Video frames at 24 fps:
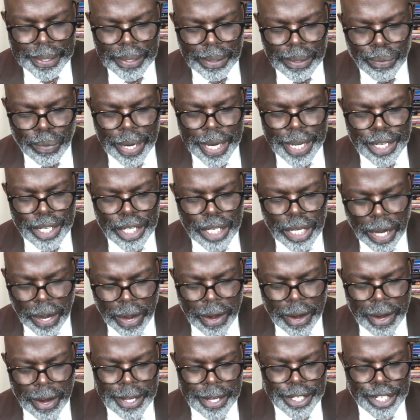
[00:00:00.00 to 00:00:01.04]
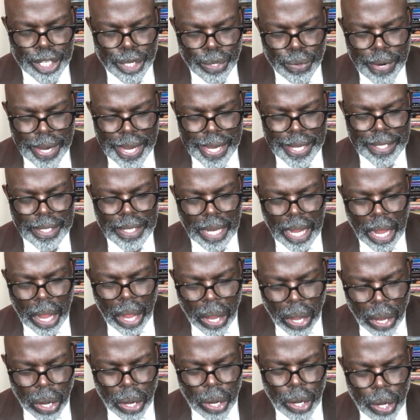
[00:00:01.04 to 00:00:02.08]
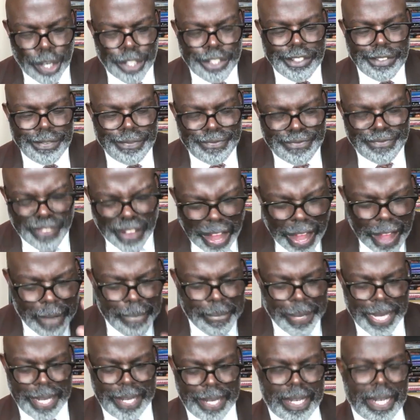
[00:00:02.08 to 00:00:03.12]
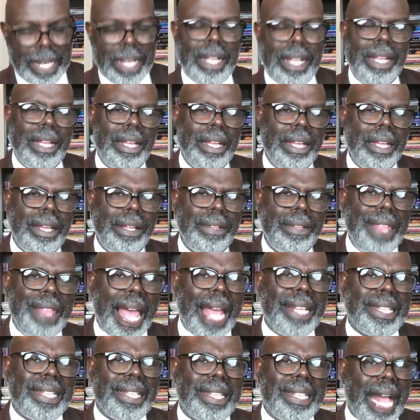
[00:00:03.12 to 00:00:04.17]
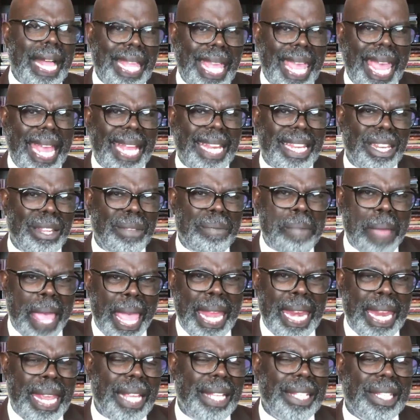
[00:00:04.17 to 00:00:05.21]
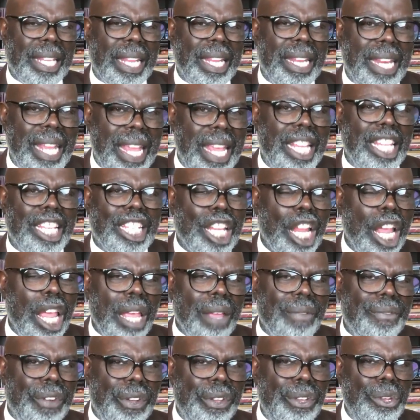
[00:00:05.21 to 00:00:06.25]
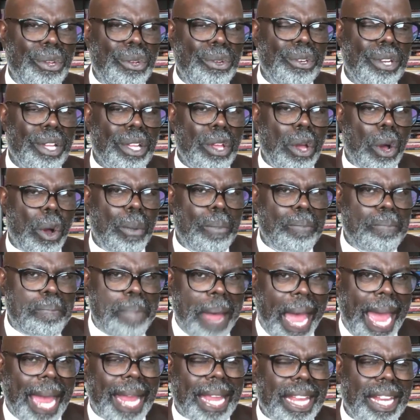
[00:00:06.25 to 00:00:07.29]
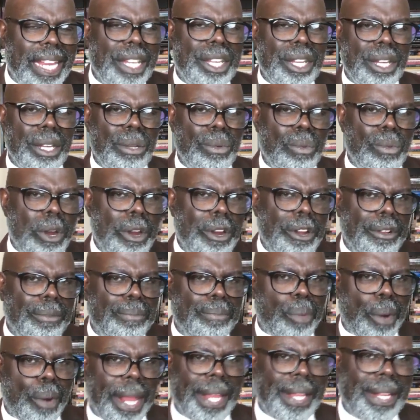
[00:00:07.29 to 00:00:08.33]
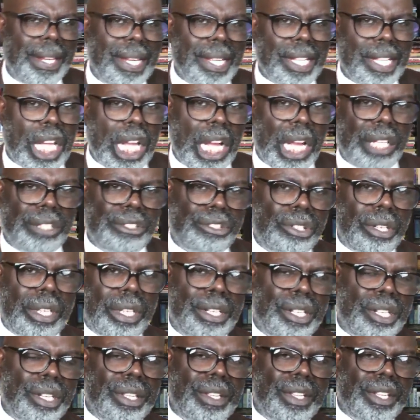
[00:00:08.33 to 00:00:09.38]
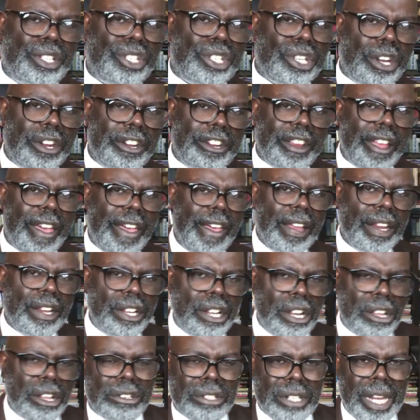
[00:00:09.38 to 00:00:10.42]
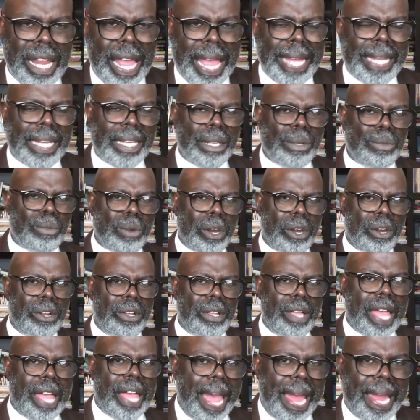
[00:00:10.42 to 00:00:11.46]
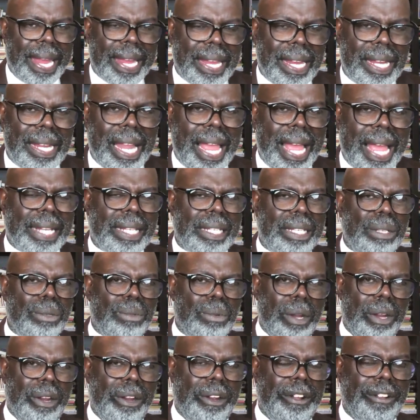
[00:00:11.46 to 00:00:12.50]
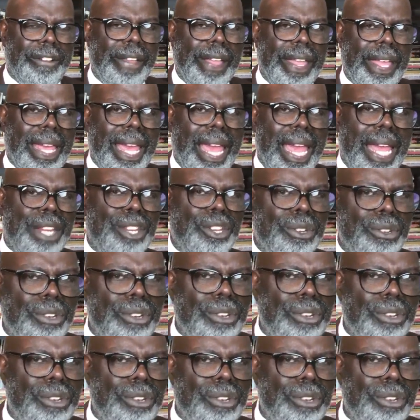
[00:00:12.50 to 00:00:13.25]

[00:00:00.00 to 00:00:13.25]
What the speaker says: returns to his own vomit. That's how ignominious it is for you to go back into the world, bringing the culture into the church, look like the world, acting like the world, and you